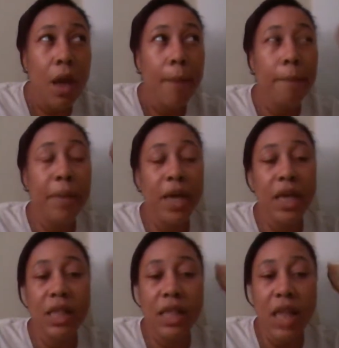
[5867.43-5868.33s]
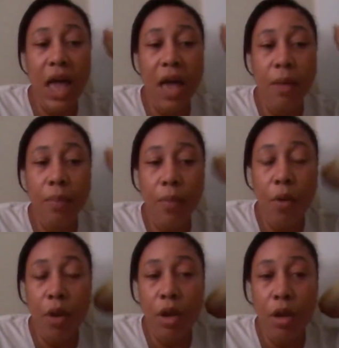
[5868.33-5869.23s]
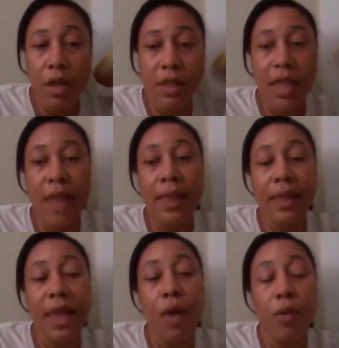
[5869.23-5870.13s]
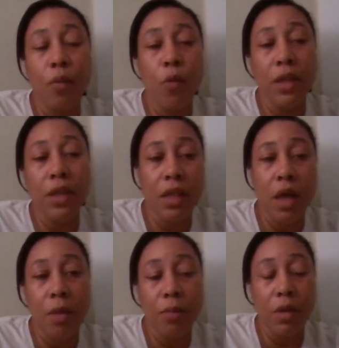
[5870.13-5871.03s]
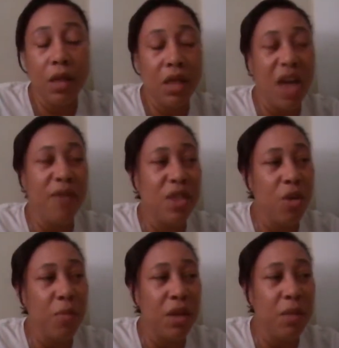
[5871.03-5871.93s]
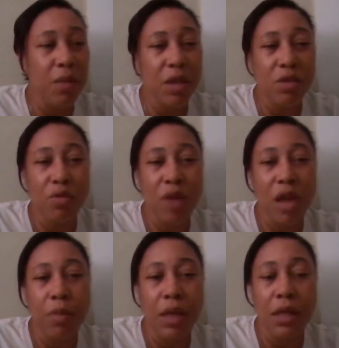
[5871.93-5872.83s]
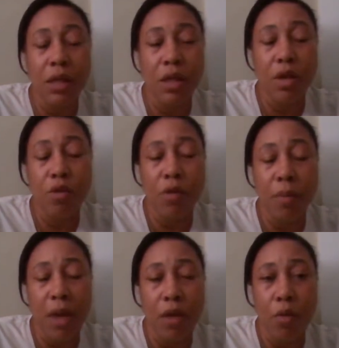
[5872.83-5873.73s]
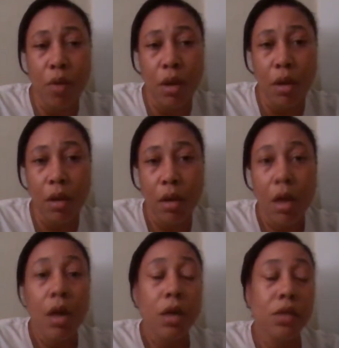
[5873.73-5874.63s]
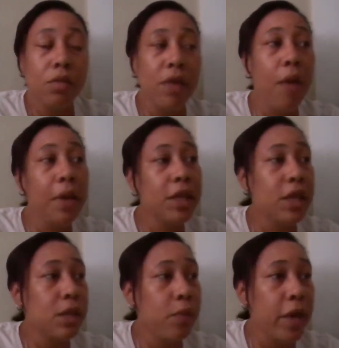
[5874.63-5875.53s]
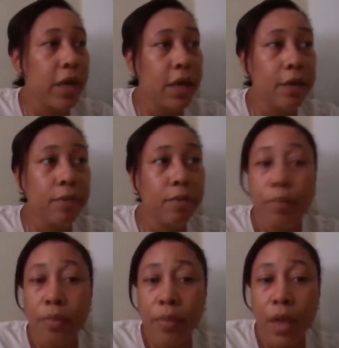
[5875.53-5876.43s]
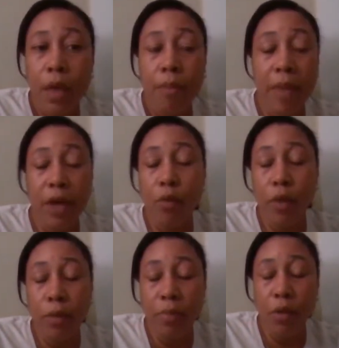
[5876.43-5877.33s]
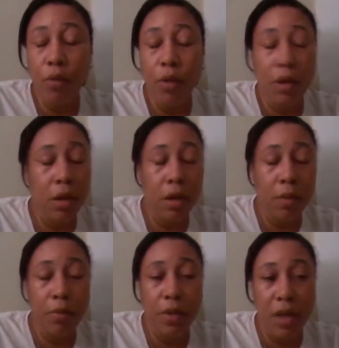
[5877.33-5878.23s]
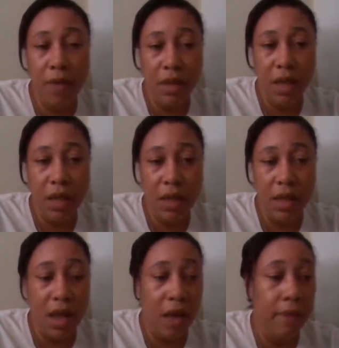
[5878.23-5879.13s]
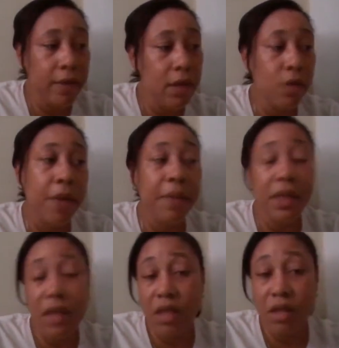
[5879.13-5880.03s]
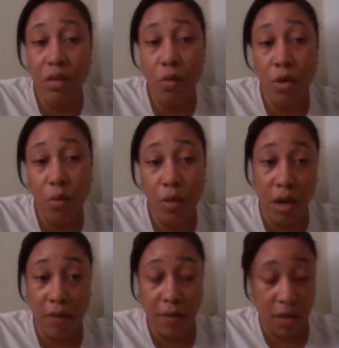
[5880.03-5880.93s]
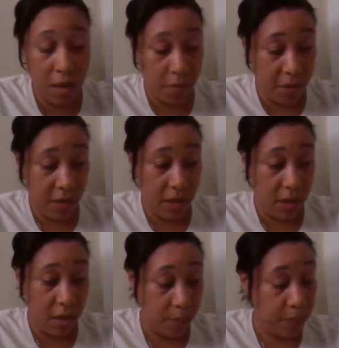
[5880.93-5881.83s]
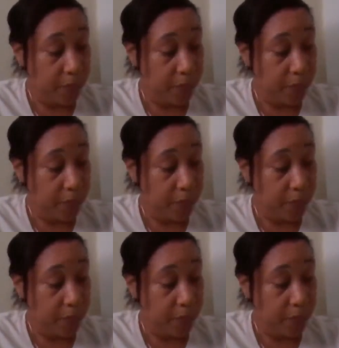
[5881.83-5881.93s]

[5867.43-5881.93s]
but it's not like that one sum, because every so many months you got to place a certain amount of order. So now I just wait and make one big order and put everything inside of it. So that means I just order one of everything, basically.